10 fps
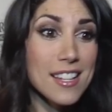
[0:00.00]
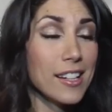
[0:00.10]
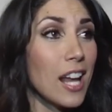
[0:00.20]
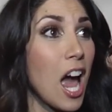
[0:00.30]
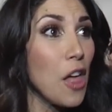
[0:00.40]

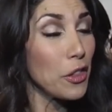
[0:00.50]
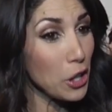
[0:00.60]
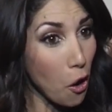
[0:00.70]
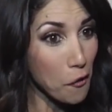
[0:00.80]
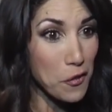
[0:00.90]
and
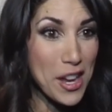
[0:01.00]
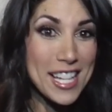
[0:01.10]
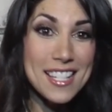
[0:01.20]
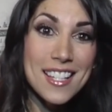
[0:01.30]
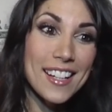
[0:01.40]
The
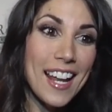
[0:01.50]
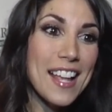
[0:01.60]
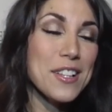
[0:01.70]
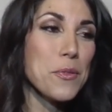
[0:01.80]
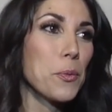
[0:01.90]
Office, and,
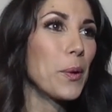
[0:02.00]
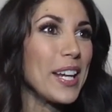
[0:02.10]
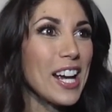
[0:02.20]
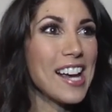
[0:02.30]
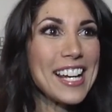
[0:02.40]
and
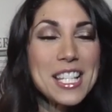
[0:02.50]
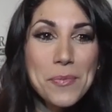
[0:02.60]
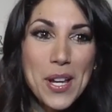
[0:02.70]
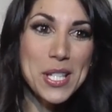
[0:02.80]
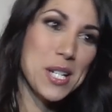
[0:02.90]
we, I guess,
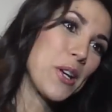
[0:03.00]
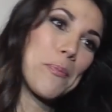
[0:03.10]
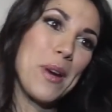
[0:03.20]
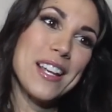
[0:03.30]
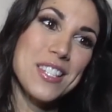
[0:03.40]
we us
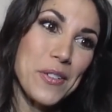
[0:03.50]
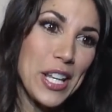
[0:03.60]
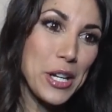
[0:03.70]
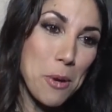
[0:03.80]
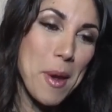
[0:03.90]
Brits are
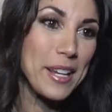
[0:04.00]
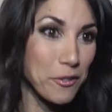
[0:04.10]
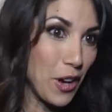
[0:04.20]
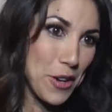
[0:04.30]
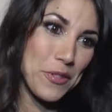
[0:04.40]
really good at making
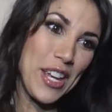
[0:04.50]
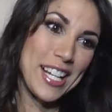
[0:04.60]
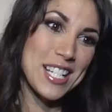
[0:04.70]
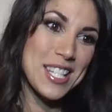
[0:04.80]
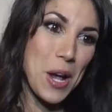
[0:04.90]
fun of things.